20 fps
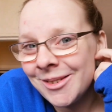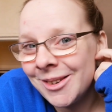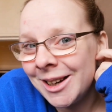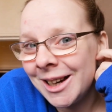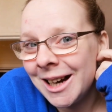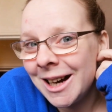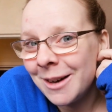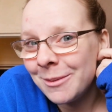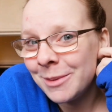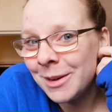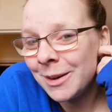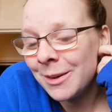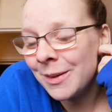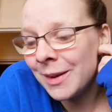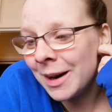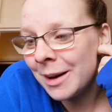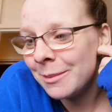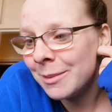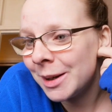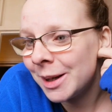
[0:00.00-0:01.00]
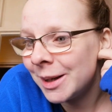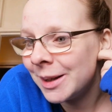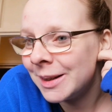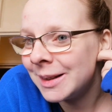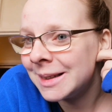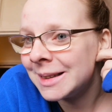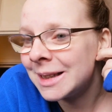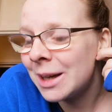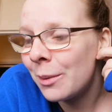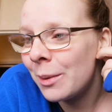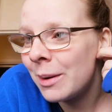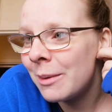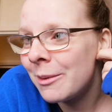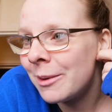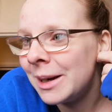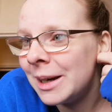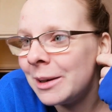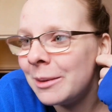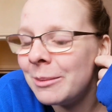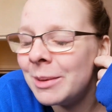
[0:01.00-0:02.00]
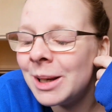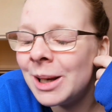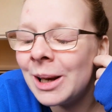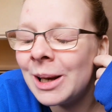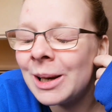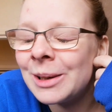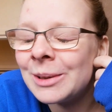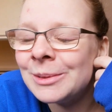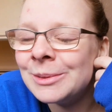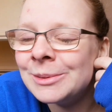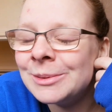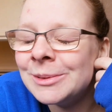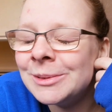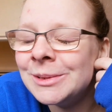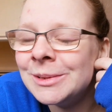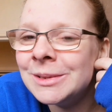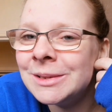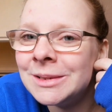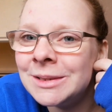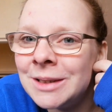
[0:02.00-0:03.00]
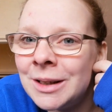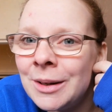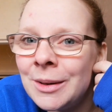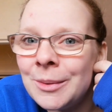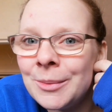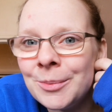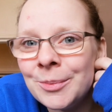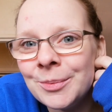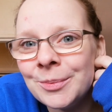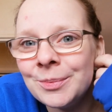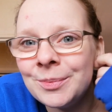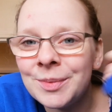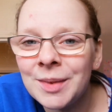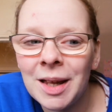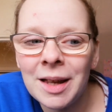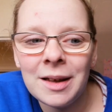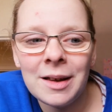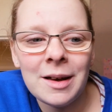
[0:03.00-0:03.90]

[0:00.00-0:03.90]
very happy with that because we were a little bit like, oh, um,